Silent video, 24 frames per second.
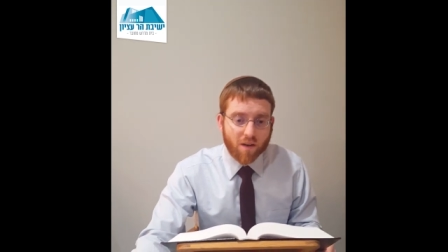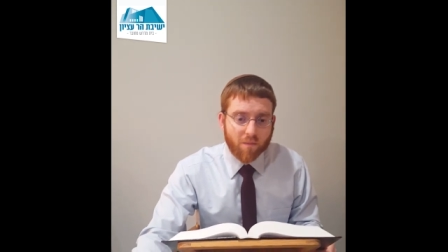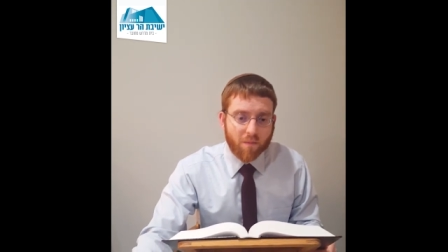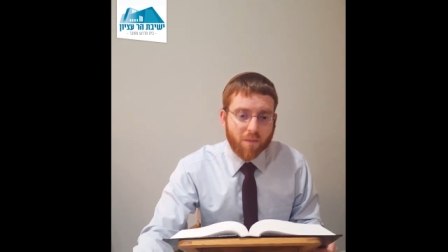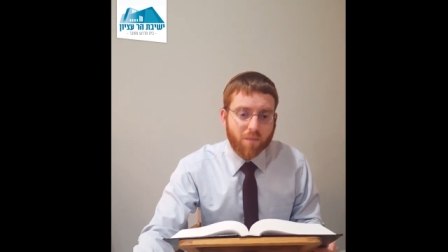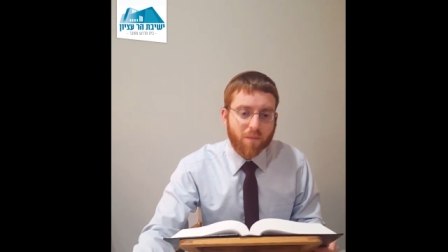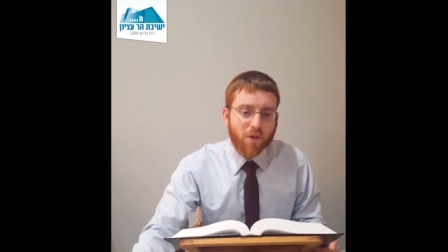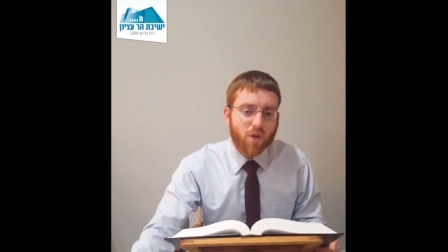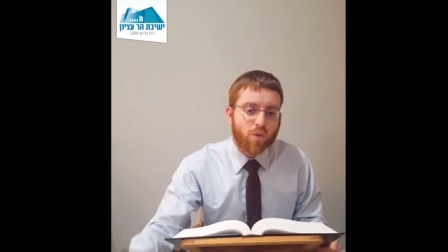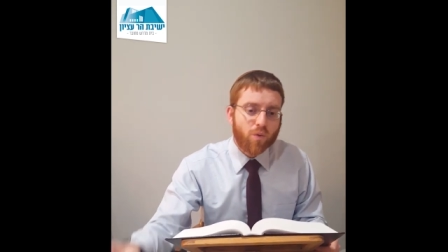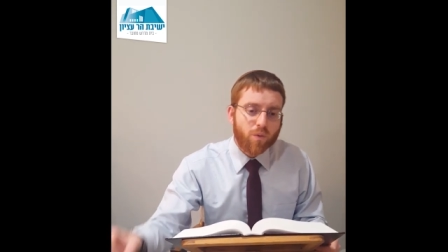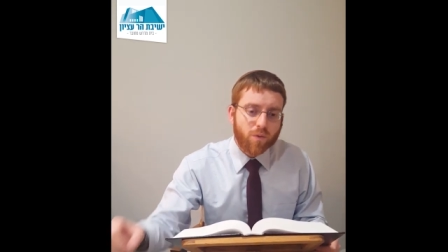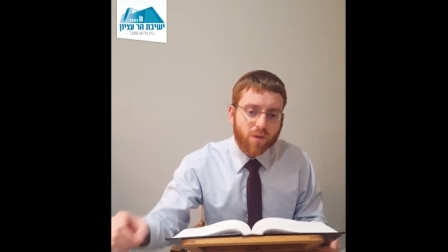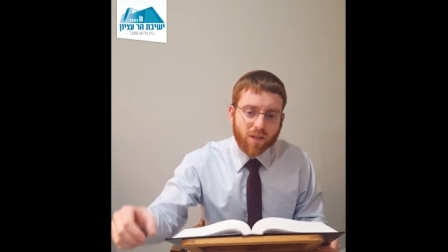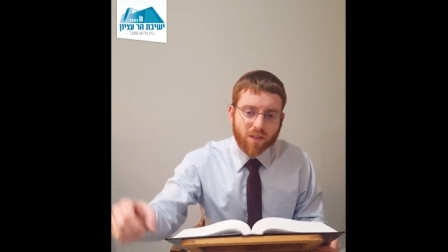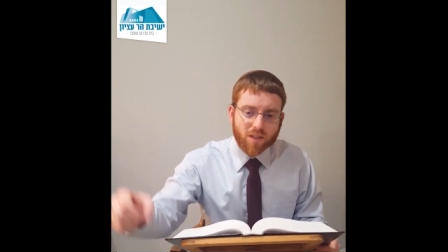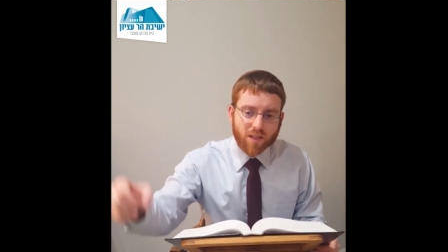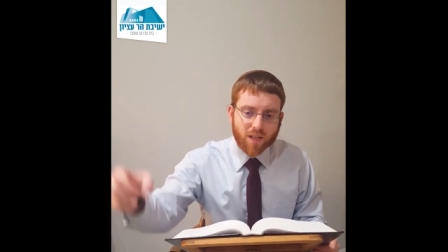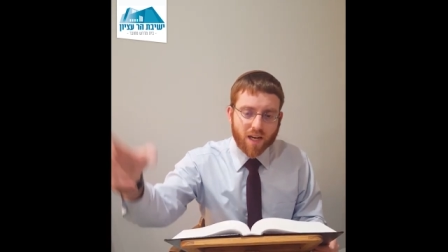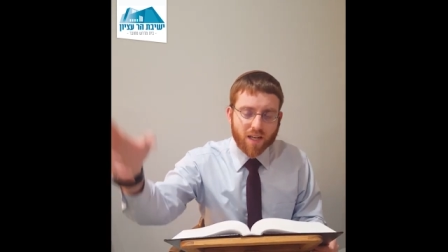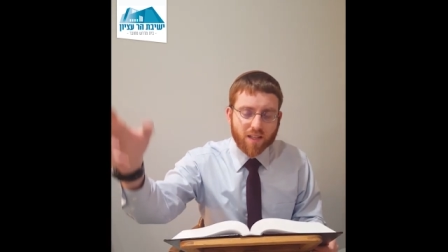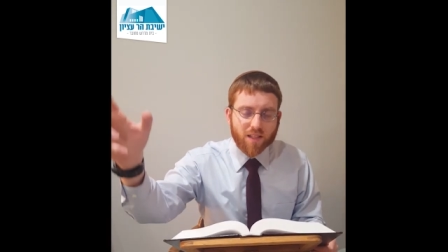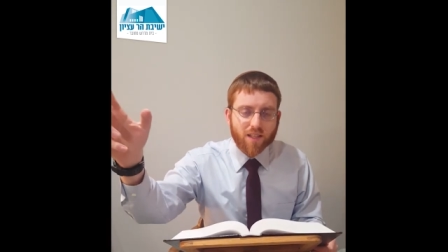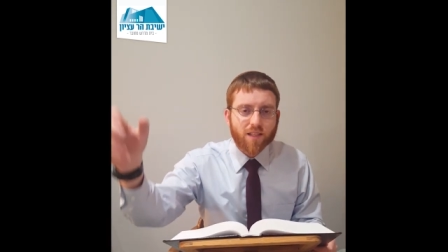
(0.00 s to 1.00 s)
the
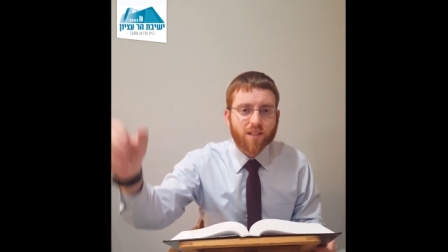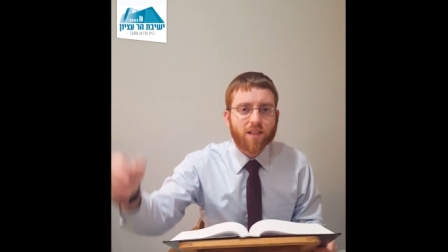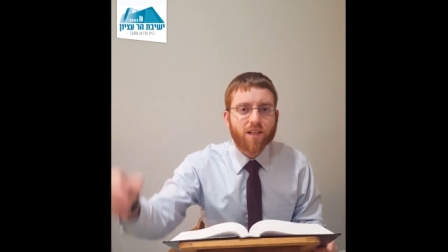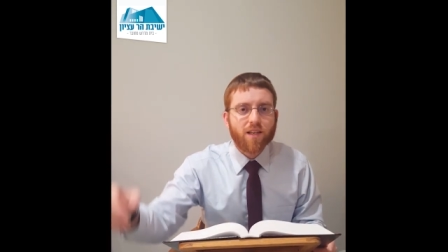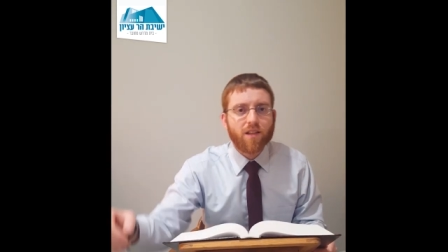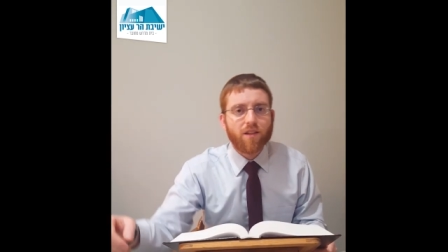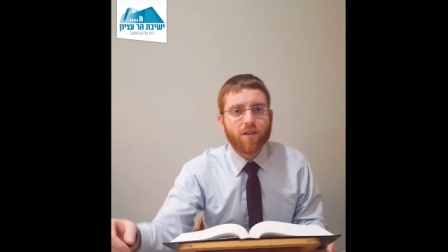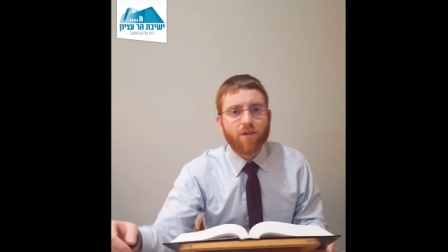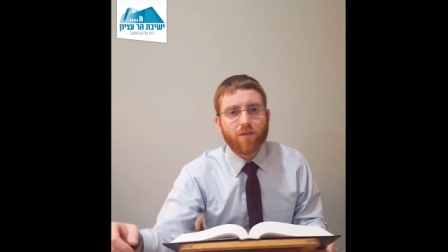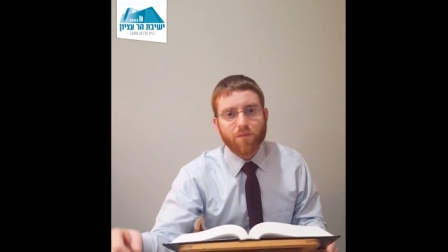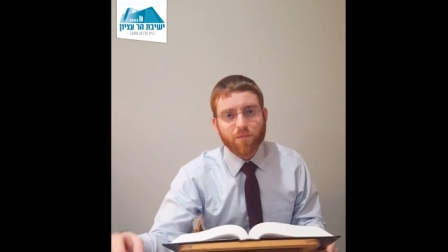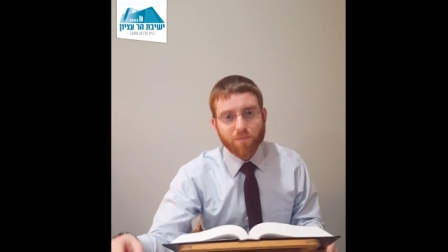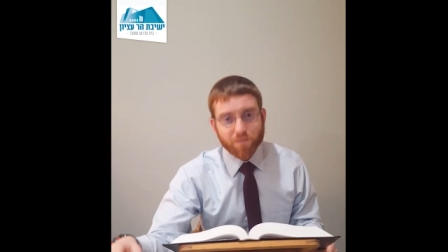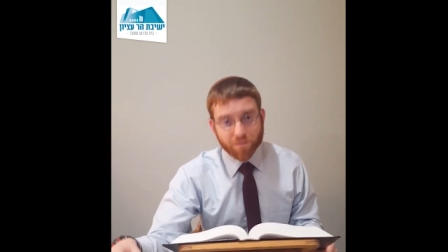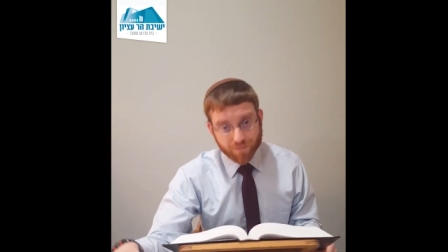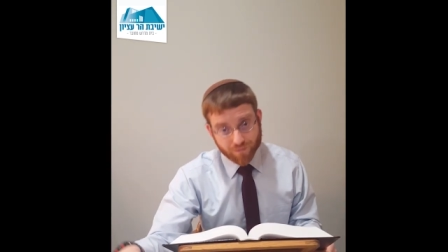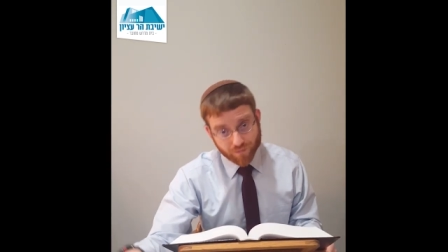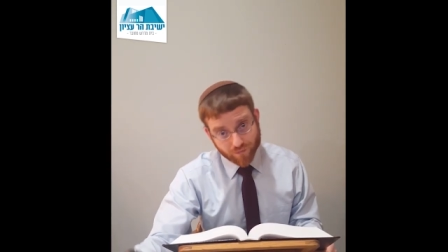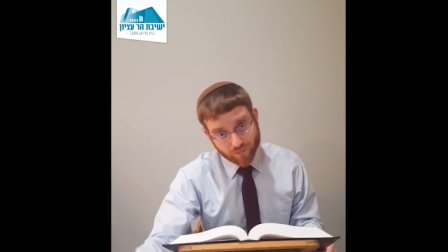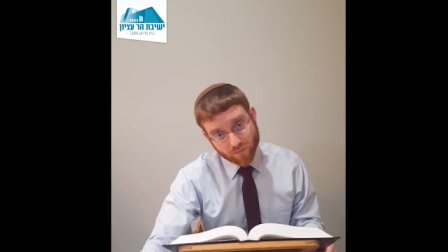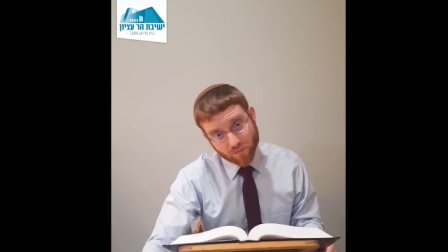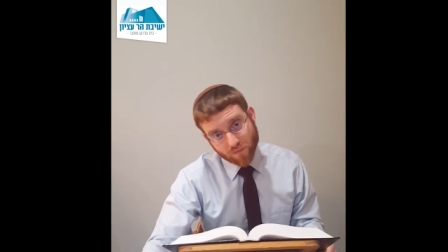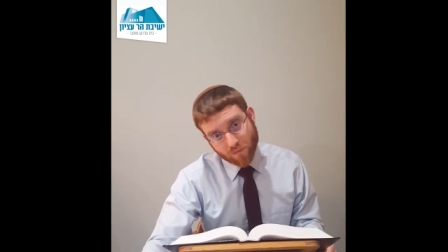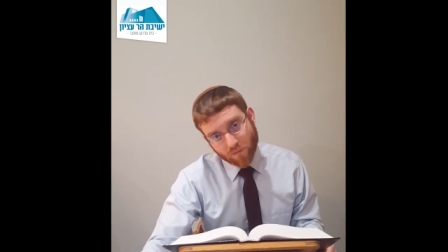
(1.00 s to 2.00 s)
mikudashai tatchilu.
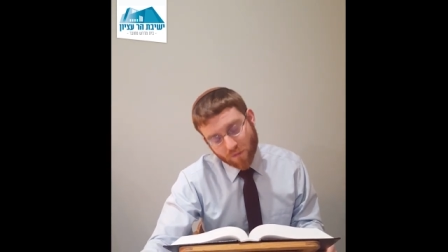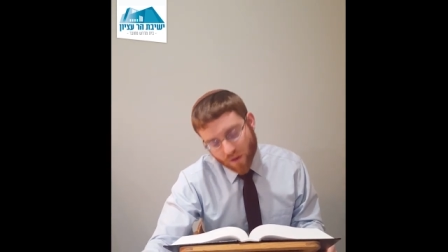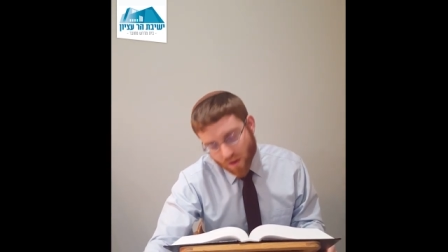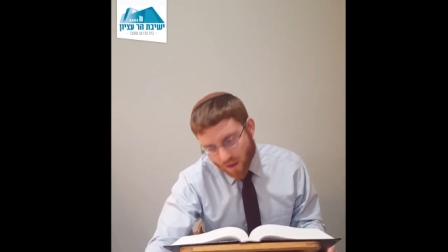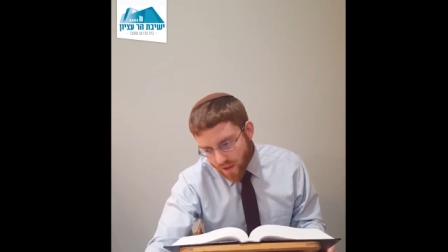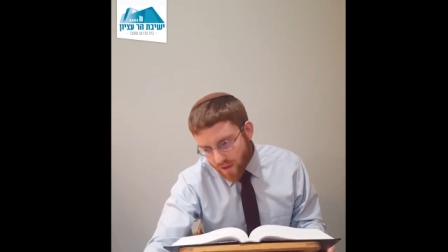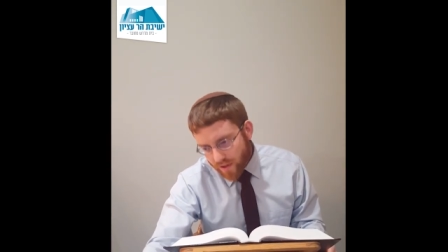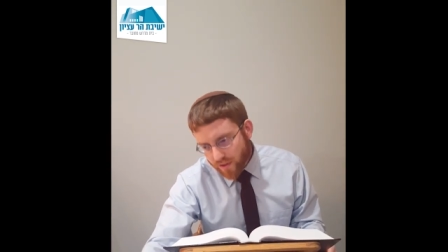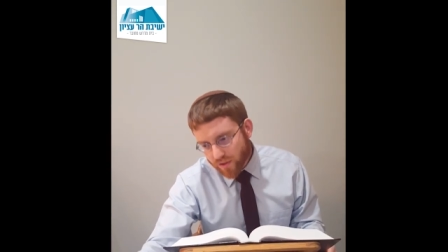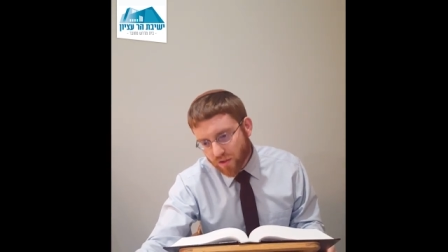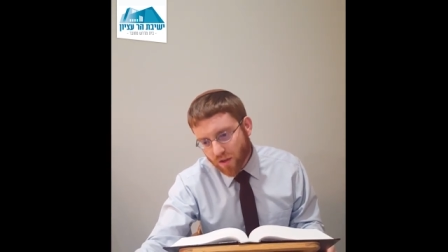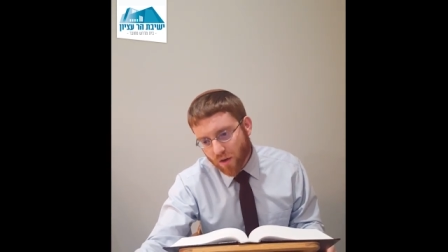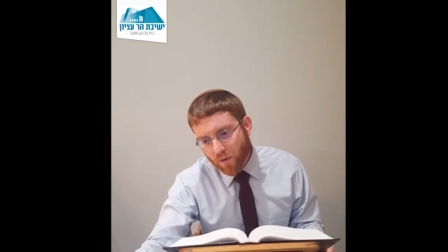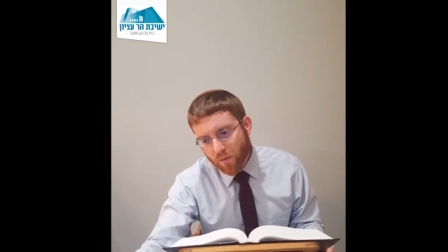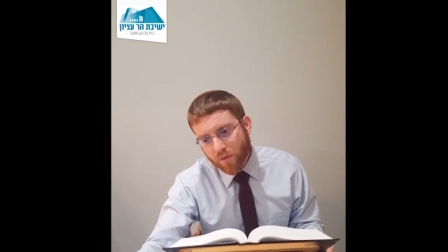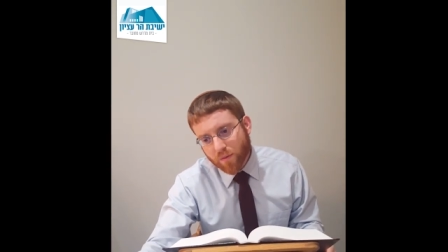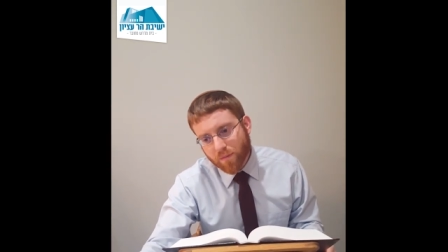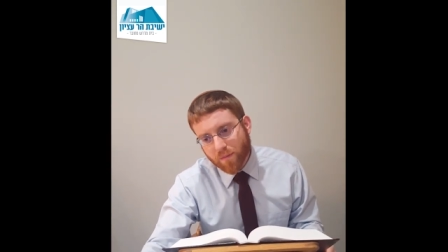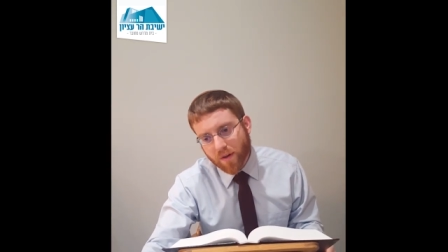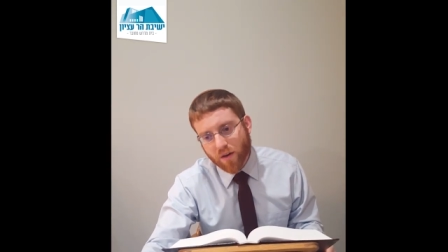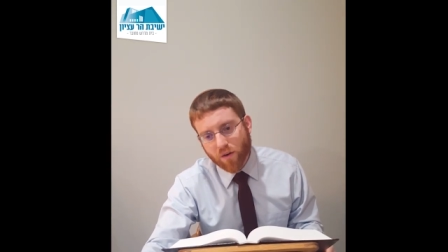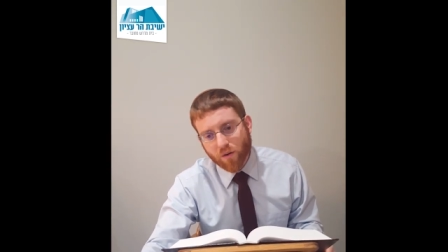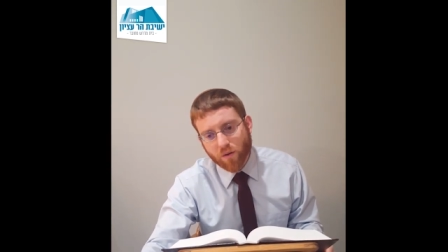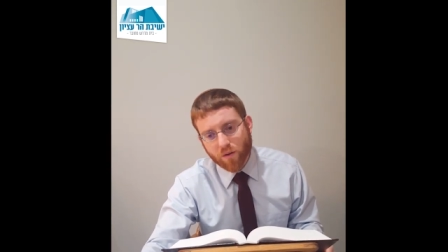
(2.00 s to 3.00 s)
Start with
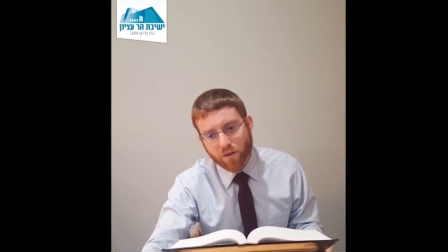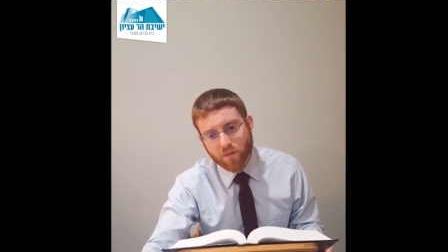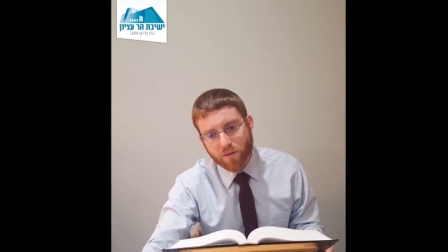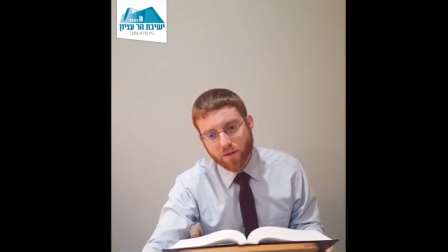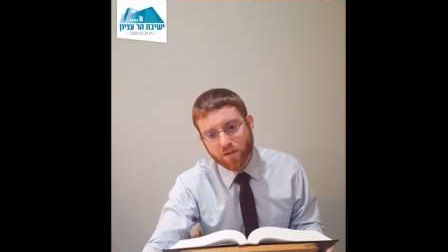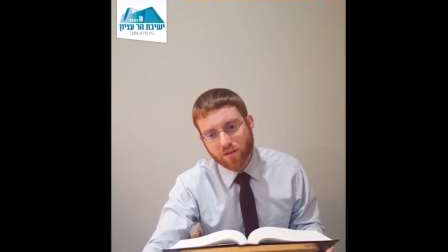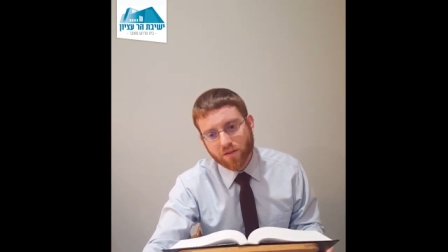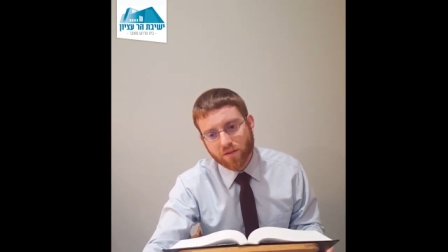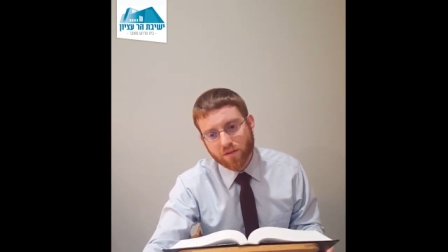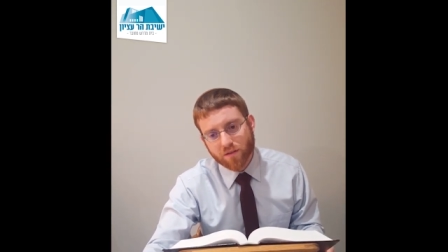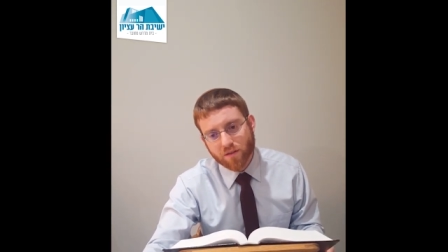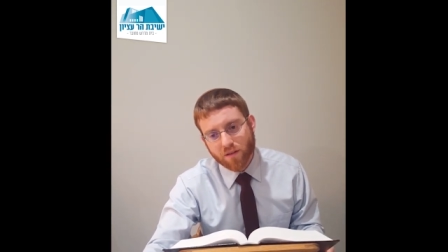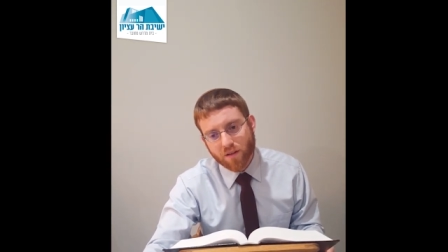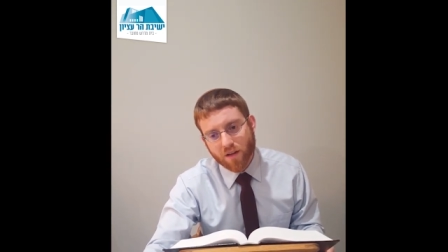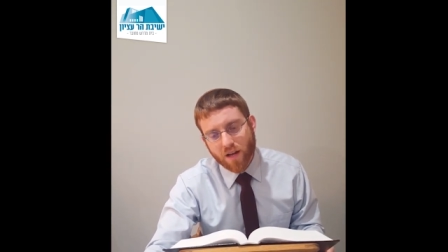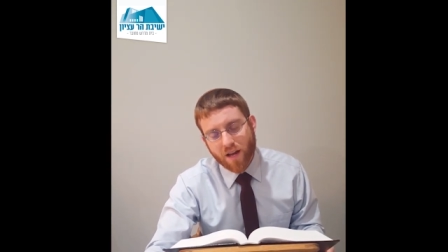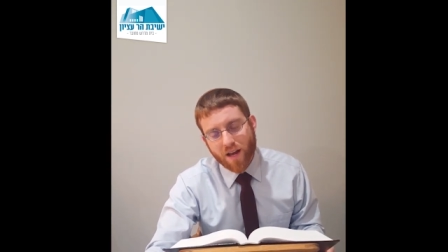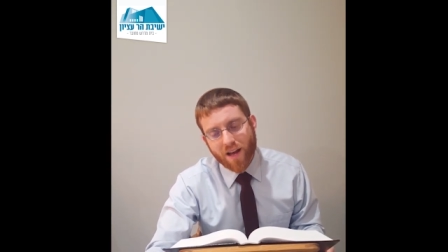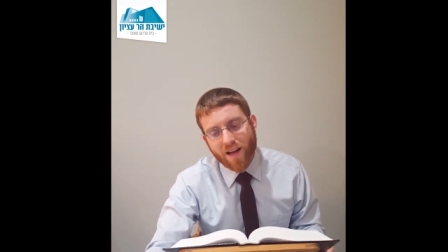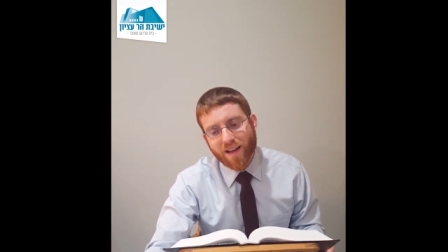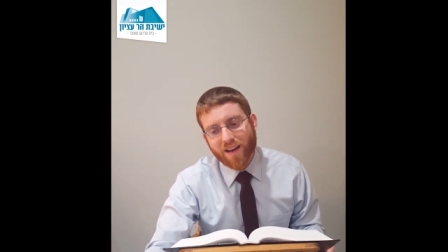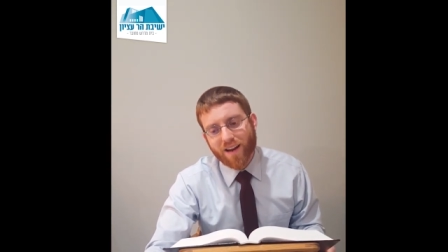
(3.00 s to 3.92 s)
my holy ones.